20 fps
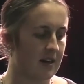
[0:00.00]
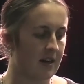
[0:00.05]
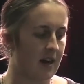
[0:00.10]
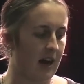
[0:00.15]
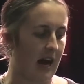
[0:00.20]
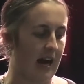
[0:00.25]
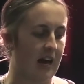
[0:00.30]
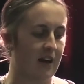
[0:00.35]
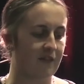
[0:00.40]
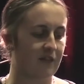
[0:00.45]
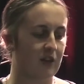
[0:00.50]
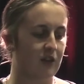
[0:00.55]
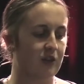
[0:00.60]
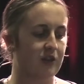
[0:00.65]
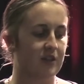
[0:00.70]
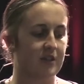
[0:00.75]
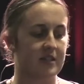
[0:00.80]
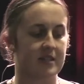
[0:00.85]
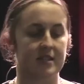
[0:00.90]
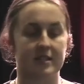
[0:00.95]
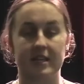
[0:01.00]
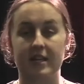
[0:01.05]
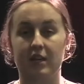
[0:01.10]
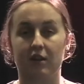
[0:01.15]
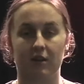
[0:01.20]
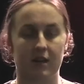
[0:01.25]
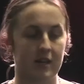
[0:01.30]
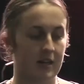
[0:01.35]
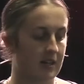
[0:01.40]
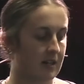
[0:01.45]
I have learned the
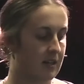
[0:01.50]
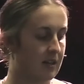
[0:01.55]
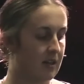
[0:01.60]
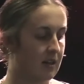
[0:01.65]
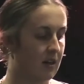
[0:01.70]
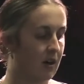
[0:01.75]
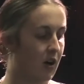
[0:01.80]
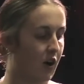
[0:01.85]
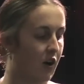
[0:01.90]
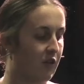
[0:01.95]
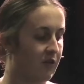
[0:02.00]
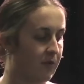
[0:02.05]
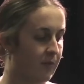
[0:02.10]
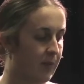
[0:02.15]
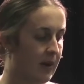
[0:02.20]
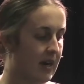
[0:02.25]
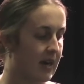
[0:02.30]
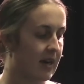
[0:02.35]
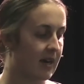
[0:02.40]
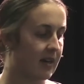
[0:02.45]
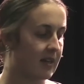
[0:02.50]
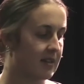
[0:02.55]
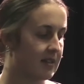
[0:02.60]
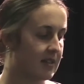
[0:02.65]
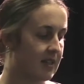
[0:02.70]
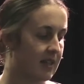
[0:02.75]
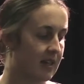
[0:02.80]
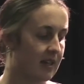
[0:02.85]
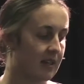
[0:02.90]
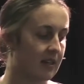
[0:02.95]
secret of being
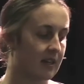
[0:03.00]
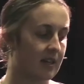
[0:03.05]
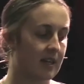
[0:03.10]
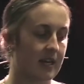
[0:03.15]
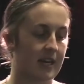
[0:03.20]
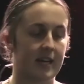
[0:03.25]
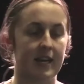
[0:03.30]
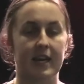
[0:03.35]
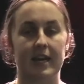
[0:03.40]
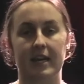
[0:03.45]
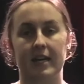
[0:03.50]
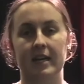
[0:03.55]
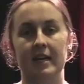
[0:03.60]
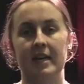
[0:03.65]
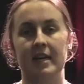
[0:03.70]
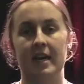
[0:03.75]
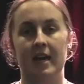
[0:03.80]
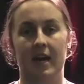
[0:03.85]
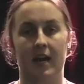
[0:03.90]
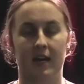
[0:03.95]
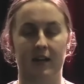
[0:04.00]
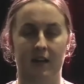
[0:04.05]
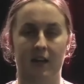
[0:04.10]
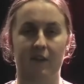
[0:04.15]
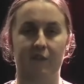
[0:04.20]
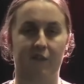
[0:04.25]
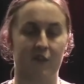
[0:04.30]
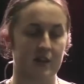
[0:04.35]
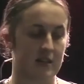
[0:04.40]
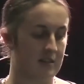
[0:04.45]
content in any and
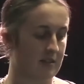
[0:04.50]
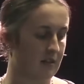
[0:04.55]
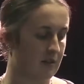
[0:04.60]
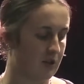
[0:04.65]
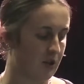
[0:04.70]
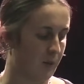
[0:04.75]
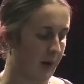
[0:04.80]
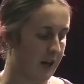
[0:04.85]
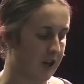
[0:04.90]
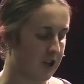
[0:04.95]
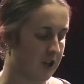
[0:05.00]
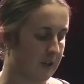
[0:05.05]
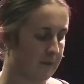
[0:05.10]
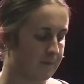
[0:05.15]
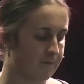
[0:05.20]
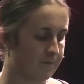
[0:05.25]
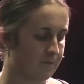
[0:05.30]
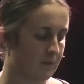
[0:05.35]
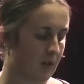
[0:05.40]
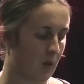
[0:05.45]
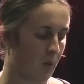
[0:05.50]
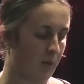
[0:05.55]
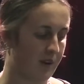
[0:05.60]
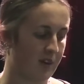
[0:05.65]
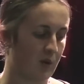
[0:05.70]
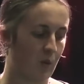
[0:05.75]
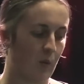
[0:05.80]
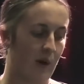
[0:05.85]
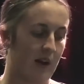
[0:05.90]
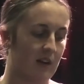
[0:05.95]
every situation,
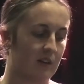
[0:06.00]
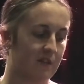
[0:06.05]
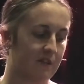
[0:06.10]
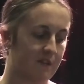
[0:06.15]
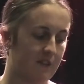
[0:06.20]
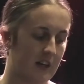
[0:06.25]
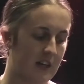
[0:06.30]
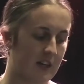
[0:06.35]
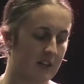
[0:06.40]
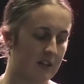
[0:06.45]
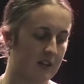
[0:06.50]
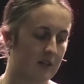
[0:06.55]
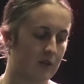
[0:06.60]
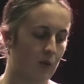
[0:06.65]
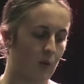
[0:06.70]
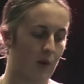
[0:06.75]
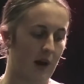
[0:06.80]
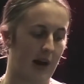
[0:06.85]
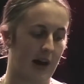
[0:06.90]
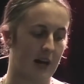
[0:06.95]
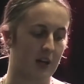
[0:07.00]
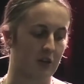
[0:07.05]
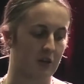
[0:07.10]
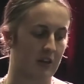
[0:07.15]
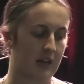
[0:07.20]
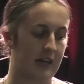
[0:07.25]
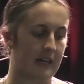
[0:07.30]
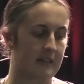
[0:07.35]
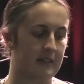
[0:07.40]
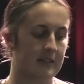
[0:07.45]
whether well-fed or
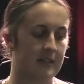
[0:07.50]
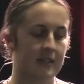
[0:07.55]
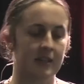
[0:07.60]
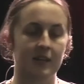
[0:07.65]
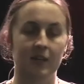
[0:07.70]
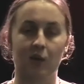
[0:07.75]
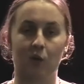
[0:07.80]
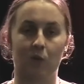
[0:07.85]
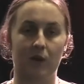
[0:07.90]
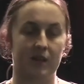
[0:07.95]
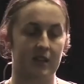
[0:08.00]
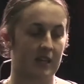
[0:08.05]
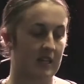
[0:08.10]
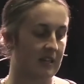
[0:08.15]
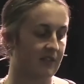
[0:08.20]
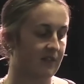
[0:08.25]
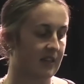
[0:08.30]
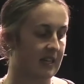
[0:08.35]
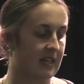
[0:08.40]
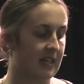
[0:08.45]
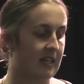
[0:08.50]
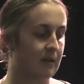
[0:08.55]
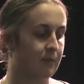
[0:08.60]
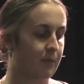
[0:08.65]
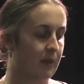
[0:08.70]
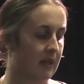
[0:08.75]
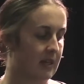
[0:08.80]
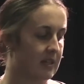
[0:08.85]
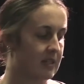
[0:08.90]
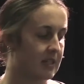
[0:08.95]
hungry, whether living in
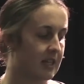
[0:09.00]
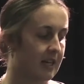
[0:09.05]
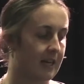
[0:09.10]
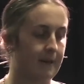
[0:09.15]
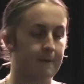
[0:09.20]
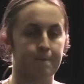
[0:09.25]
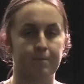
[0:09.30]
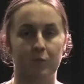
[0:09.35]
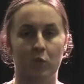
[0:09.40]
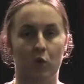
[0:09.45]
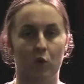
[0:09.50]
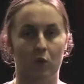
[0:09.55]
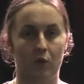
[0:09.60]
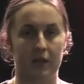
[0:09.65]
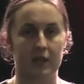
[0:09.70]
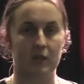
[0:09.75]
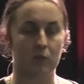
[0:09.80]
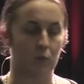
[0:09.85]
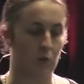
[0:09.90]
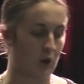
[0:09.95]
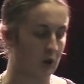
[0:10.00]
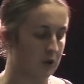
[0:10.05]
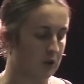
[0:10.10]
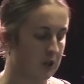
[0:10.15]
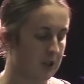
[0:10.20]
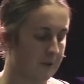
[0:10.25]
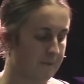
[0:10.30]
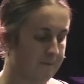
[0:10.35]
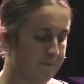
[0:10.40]
plenty or in want.